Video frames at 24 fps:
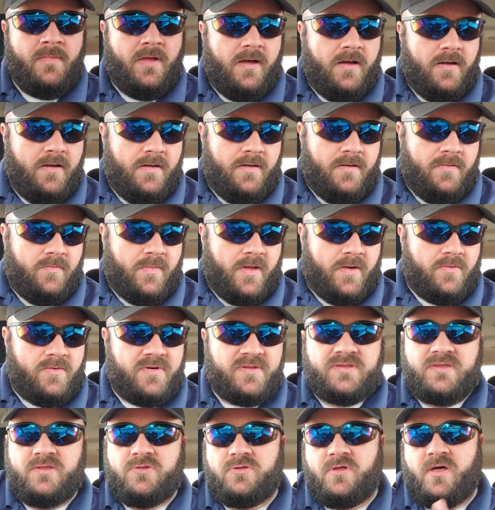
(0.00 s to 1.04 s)
Um, I'm going
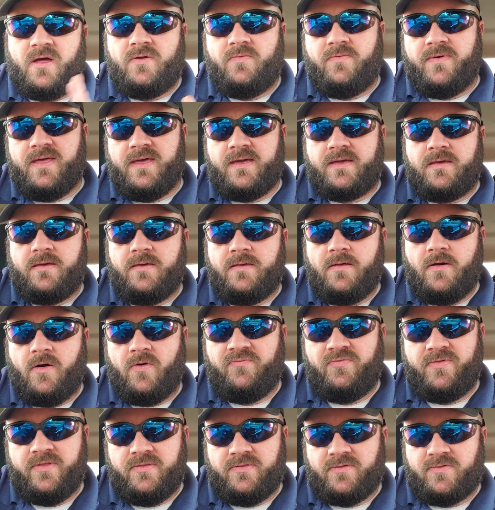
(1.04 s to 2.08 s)
to see John Wick,
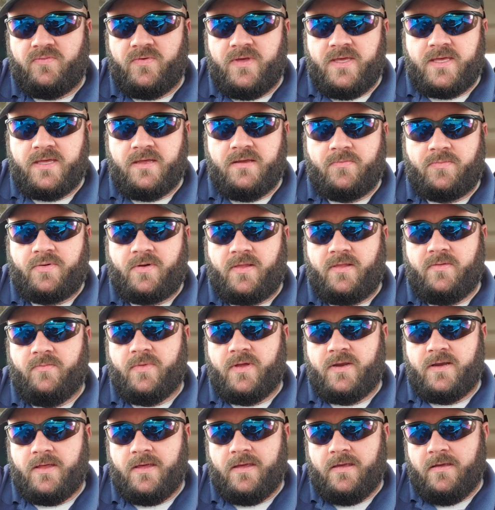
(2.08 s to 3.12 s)
hopefully this weekend, probably
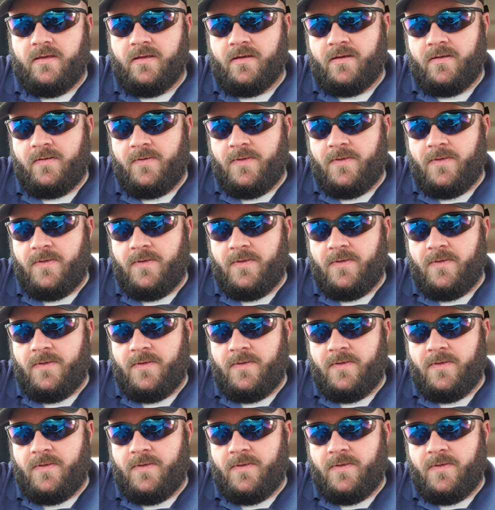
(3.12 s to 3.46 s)
Monday.